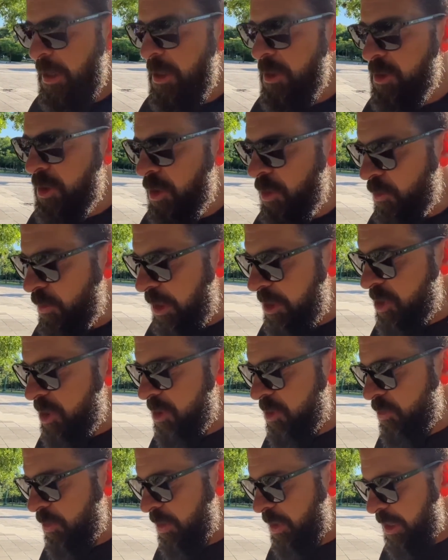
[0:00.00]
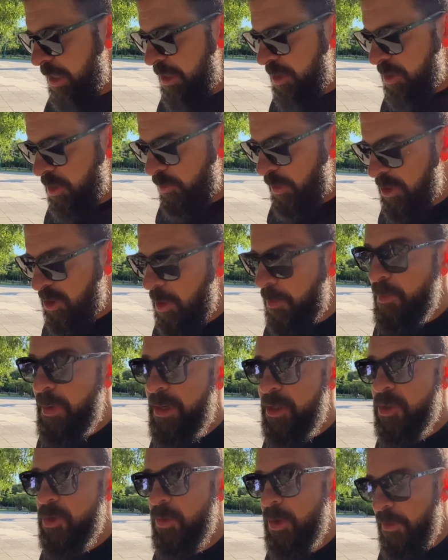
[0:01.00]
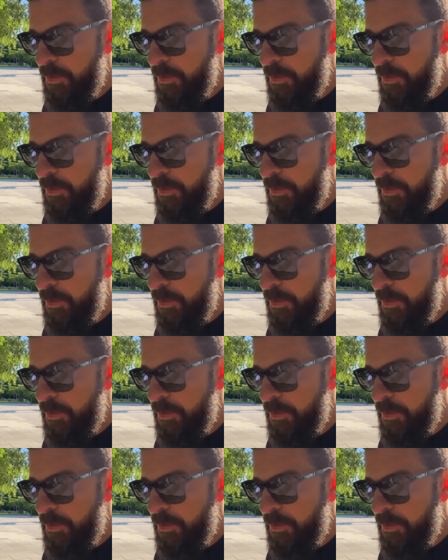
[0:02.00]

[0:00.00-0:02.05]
So the Russians released, the Russian Ministry of